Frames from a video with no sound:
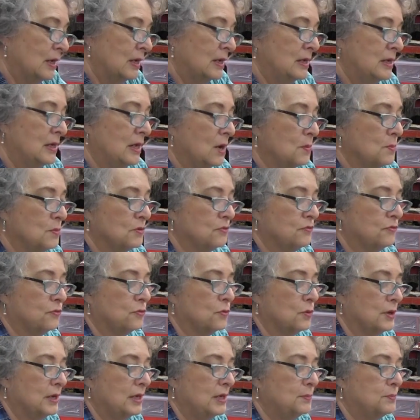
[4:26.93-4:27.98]
Number
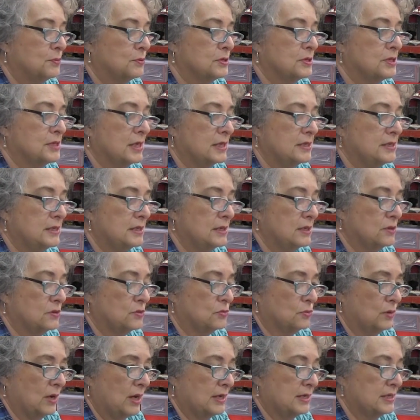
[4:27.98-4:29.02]
40 Presencia
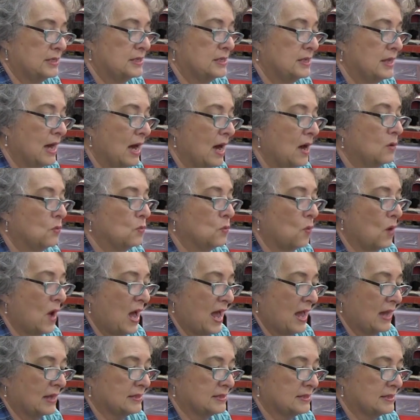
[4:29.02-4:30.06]
thread is not
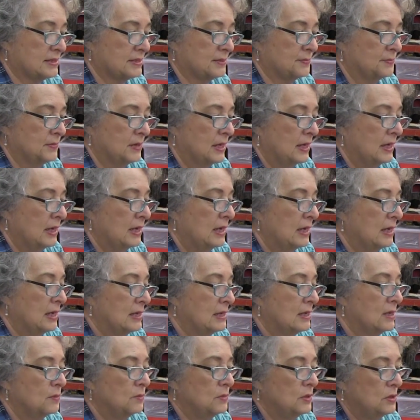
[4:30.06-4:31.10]
waxed.
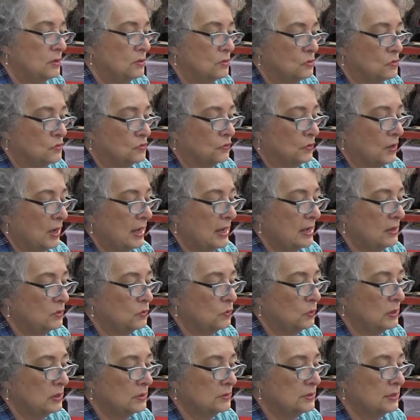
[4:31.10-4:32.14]
It can be used for hand
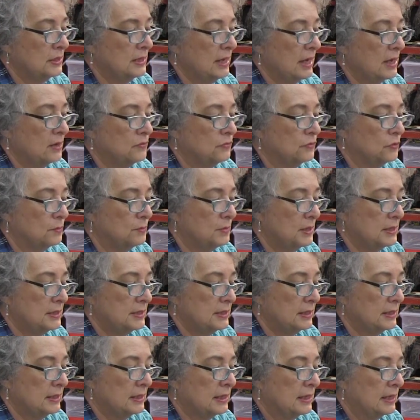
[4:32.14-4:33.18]
quilting and for
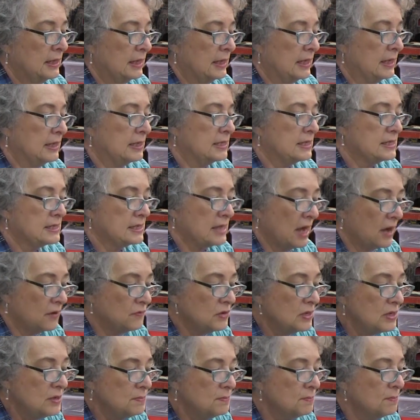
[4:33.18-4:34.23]
mending. It is
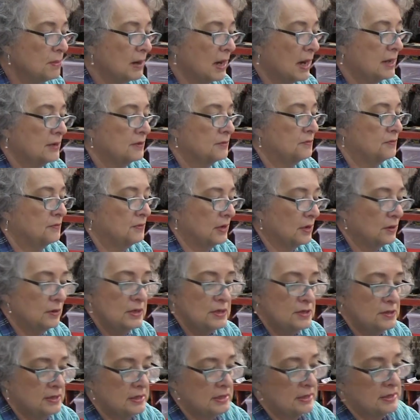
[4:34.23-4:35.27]
heavy but
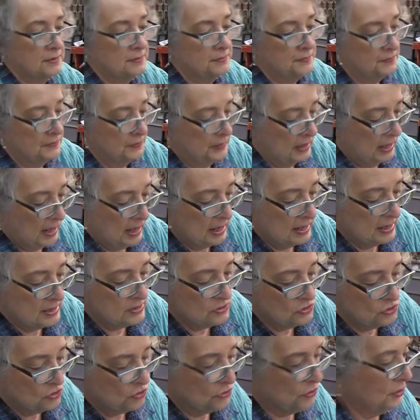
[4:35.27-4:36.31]
very thin
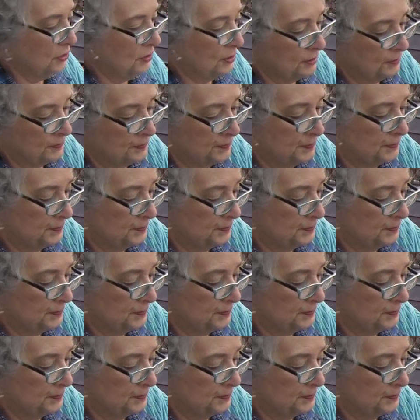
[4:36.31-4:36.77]
and strong.